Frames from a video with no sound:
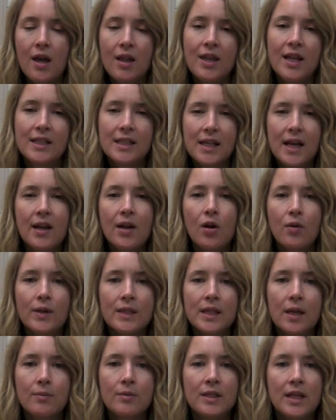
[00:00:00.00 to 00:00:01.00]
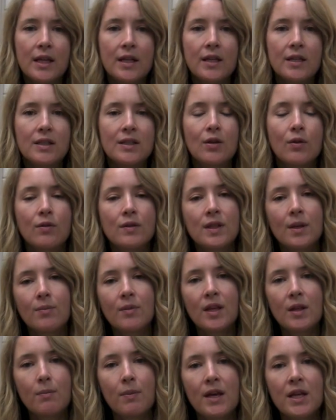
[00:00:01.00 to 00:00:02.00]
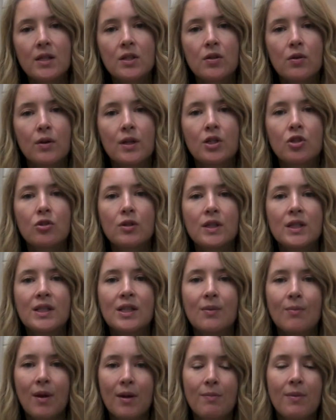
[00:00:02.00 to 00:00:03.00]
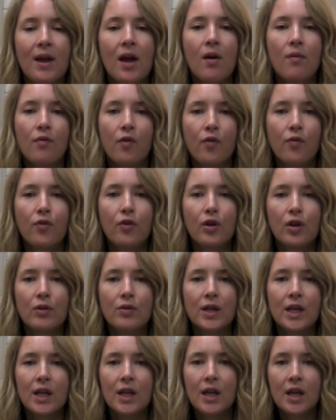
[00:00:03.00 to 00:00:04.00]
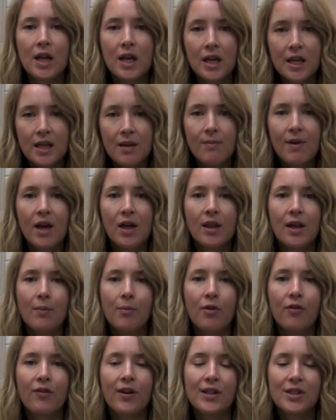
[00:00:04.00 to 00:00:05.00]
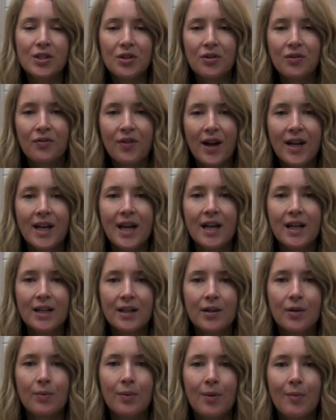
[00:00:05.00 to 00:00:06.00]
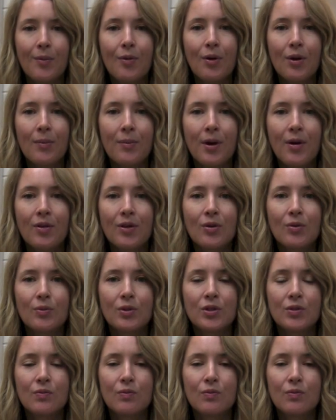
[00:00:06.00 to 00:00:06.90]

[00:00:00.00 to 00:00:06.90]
That's not always updated, so if something piques your interest, it might be helpful for you to email that professor and find out a little bit more about the